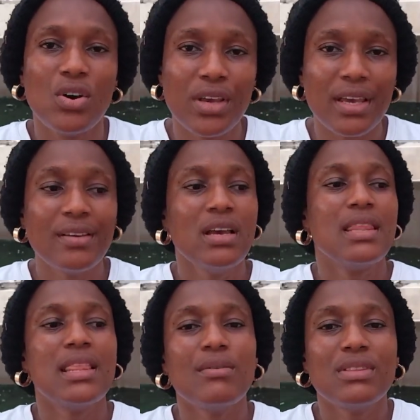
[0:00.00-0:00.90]
Okay,
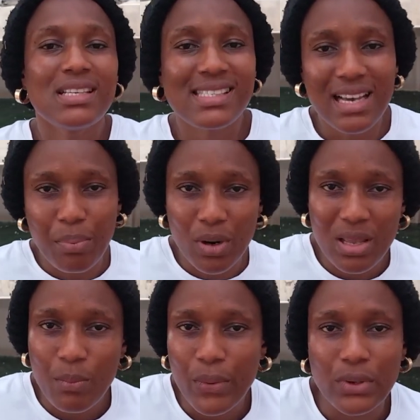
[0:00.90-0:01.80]
now this
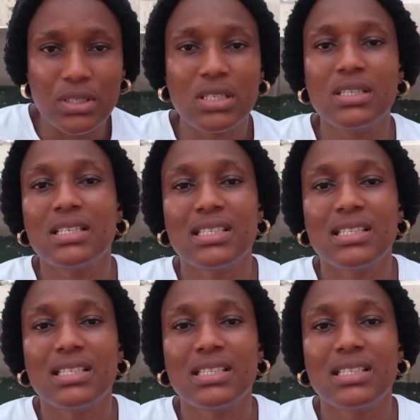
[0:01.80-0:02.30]
tarpaulin pond,